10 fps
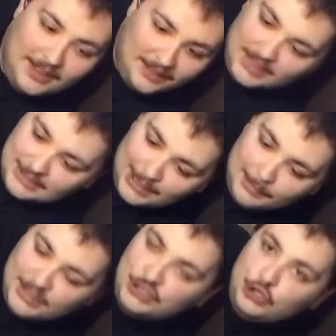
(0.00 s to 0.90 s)
That's gonna be
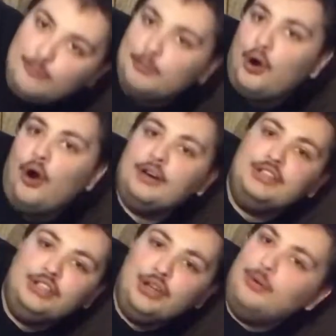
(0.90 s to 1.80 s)
super hard to
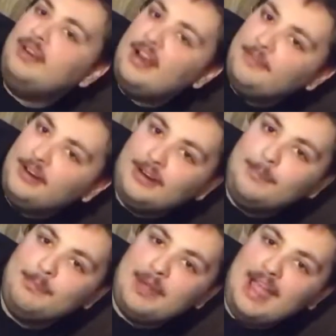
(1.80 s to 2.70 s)
do whenever you're in
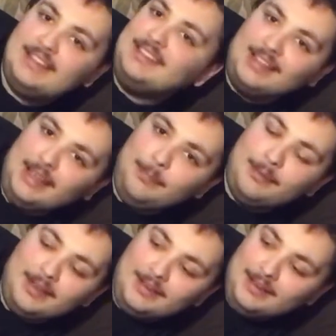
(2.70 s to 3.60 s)
bed sleeping.